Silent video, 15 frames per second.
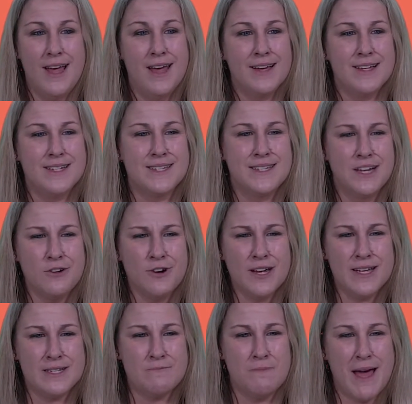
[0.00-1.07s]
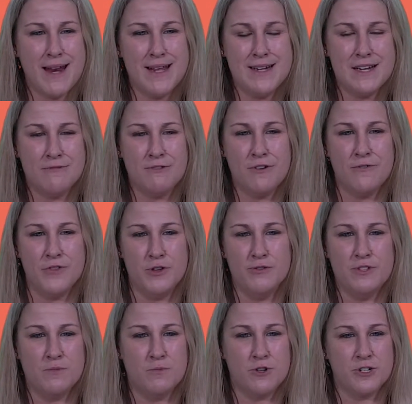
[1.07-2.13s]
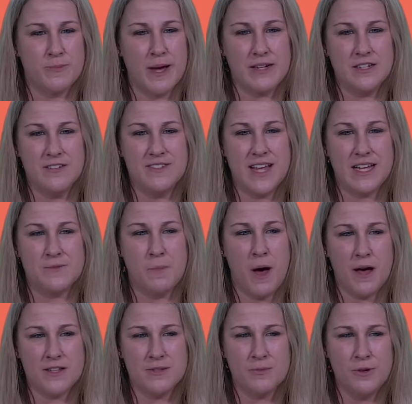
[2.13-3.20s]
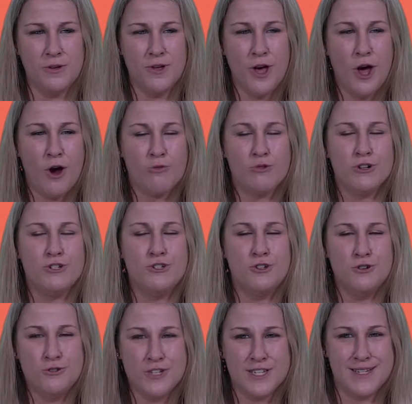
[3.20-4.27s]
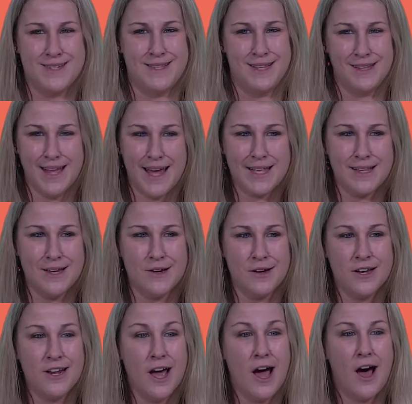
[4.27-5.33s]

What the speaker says: Considering as many different views and perspectives as possible reduces the likelihood